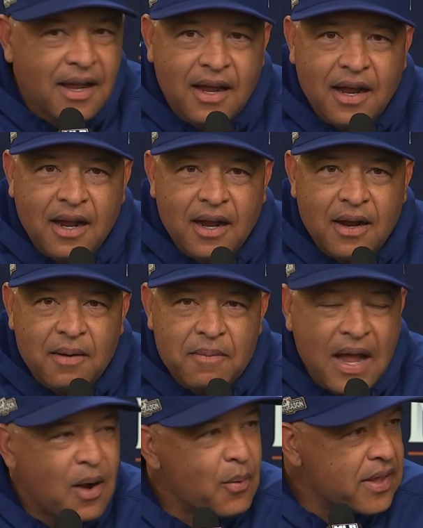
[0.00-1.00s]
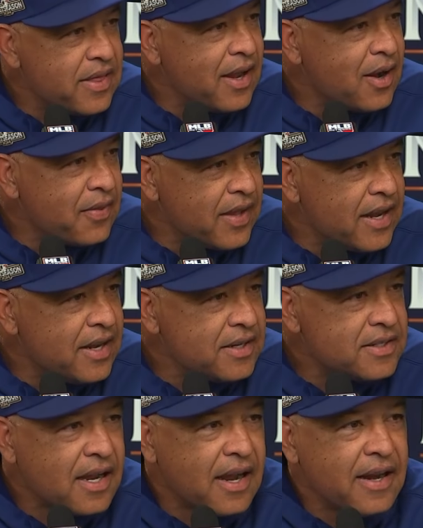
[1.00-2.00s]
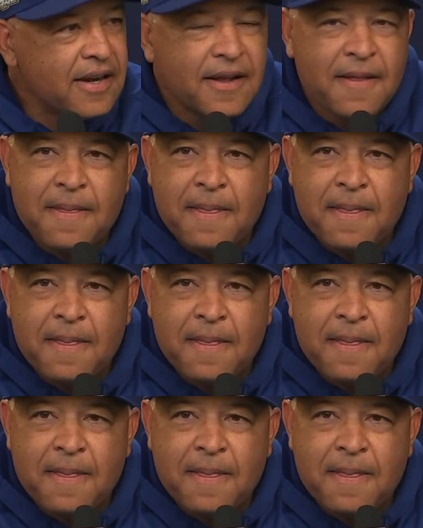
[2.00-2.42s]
How we think on the hitting side.